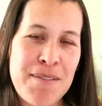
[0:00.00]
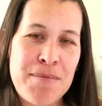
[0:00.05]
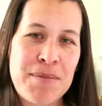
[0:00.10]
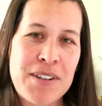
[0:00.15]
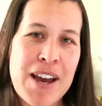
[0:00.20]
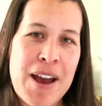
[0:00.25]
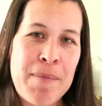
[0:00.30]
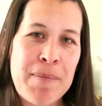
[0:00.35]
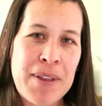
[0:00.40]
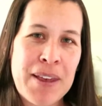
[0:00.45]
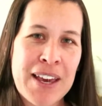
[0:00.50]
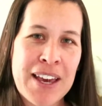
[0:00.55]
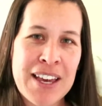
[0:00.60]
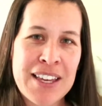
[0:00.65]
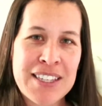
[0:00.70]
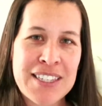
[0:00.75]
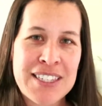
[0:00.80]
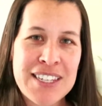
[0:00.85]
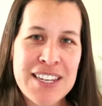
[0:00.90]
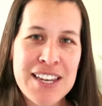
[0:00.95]
time. Like I
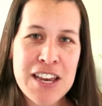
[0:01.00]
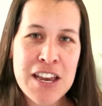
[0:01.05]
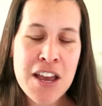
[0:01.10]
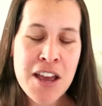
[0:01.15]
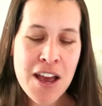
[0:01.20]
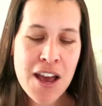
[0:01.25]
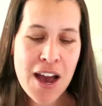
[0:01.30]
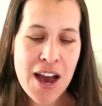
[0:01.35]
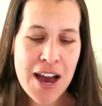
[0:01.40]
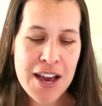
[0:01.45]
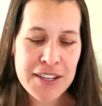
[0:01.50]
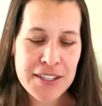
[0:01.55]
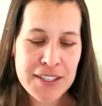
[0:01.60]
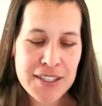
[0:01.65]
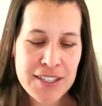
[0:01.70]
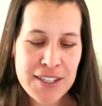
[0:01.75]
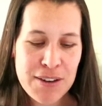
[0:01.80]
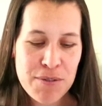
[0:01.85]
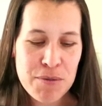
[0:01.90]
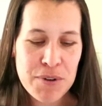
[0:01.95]
see
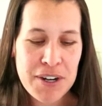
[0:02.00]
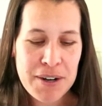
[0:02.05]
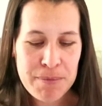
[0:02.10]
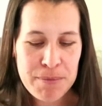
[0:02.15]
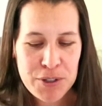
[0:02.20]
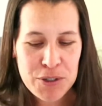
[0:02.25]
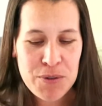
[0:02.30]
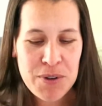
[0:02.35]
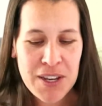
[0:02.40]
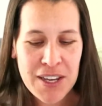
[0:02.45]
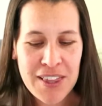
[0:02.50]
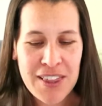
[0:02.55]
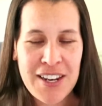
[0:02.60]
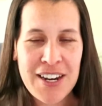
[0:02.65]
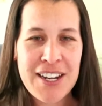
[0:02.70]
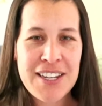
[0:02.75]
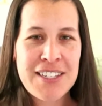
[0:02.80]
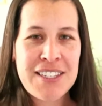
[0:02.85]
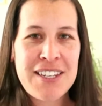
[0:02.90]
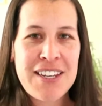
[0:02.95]
what I'm doing, and
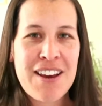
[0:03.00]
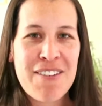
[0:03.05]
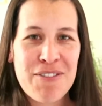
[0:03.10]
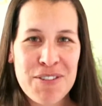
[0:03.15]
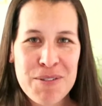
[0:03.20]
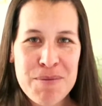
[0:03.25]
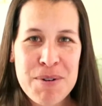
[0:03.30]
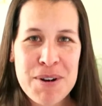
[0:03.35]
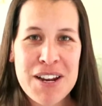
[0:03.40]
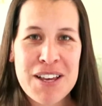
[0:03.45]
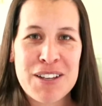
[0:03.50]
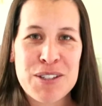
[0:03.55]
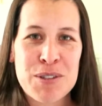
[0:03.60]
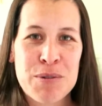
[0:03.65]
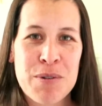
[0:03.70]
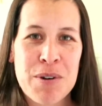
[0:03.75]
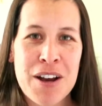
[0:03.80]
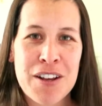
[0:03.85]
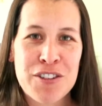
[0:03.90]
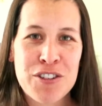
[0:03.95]
then I see everybody
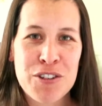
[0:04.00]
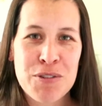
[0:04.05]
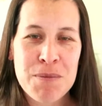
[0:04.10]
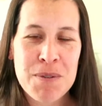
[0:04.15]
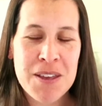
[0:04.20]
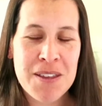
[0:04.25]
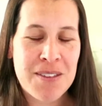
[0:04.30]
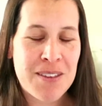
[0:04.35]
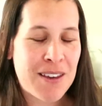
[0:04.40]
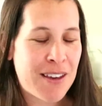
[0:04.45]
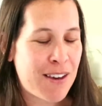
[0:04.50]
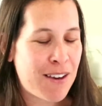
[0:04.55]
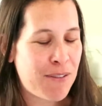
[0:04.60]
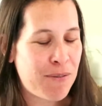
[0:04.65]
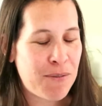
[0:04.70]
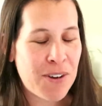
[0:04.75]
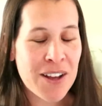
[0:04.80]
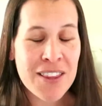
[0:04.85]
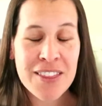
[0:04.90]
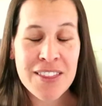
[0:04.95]
else watching me
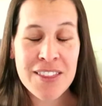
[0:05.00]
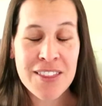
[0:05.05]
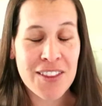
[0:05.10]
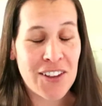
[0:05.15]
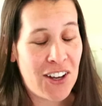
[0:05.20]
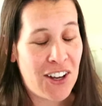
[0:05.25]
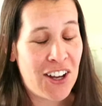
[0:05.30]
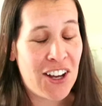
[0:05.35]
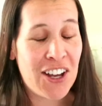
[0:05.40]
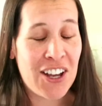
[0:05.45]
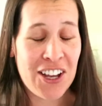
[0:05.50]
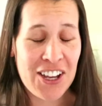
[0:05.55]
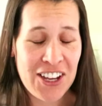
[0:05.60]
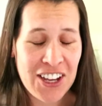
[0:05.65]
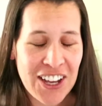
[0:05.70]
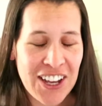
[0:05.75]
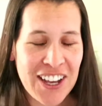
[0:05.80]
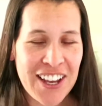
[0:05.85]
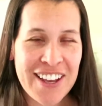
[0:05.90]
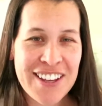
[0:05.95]
thinking, what the
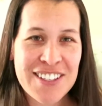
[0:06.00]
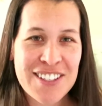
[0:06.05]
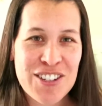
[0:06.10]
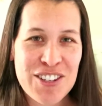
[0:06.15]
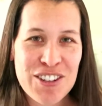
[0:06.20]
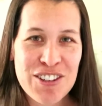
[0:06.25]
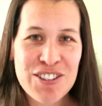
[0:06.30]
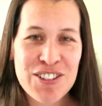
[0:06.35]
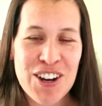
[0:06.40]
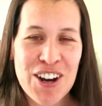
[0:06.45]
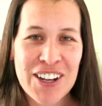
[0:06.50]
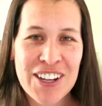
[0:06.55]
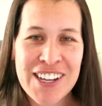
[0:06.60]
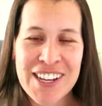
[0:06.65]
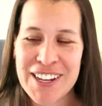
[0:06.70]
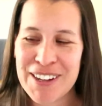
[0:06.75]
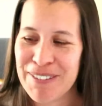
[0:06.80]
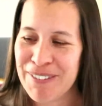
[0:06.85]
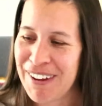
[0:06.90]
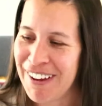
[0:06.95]
is she
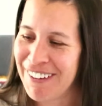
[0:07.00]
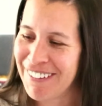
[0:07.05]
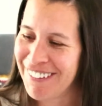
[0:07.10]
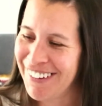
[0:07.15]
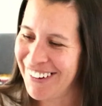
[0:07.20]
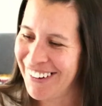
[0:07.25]
talking about?